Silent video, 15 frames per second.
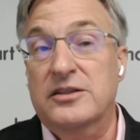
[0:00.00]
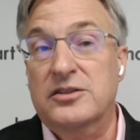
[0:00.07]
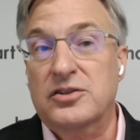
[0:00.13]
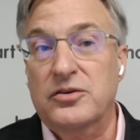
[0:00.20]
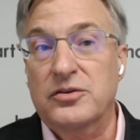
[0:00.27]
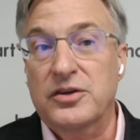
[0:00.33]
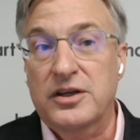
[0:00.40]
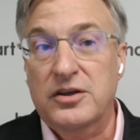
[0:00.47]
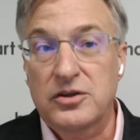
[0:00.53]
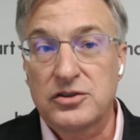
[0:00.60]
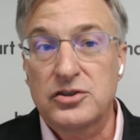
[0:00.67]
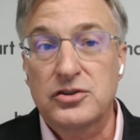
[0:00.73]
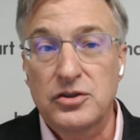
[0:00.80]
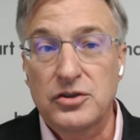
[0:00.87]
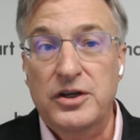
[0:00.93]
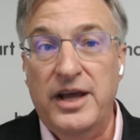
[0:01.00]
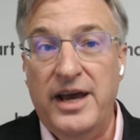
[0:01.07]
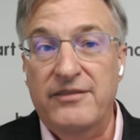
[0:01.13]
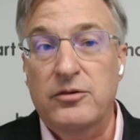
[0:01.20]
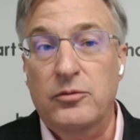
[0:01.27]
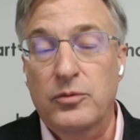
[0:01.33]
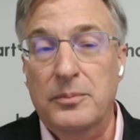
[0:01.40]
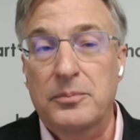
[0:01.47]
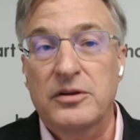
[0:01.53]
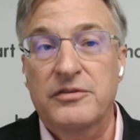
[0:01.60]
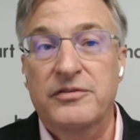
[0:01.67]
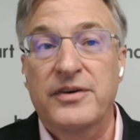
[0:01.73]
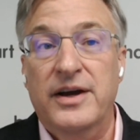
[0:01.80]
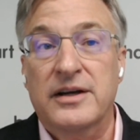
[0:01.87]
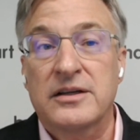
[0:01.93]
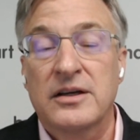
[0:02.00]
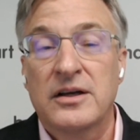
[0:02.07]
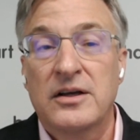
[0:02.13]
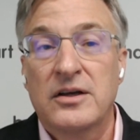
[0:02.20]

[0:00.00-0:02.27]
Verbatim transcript: It certainly should have a ripple effect